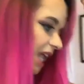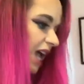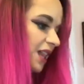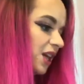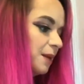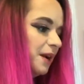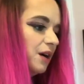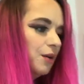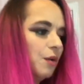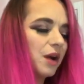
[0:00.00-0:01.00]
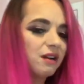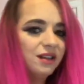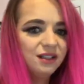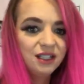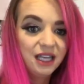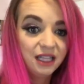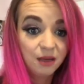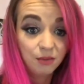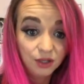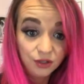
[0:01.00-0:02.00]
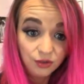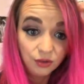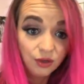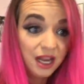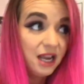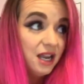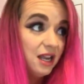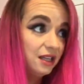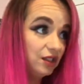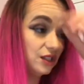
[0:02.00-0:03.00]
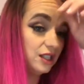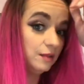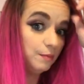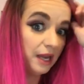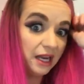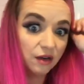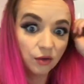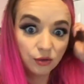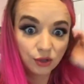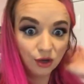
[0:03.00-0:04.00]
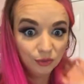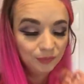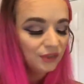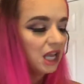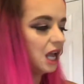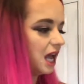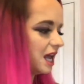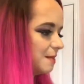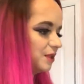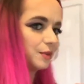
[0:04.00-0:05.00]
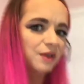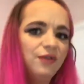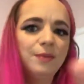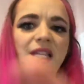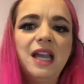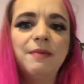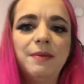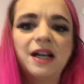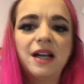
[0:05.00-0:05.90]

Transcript: I thought about, why don't I just take that bar stool and just paint it rose gold? So I'm going to flip the camera back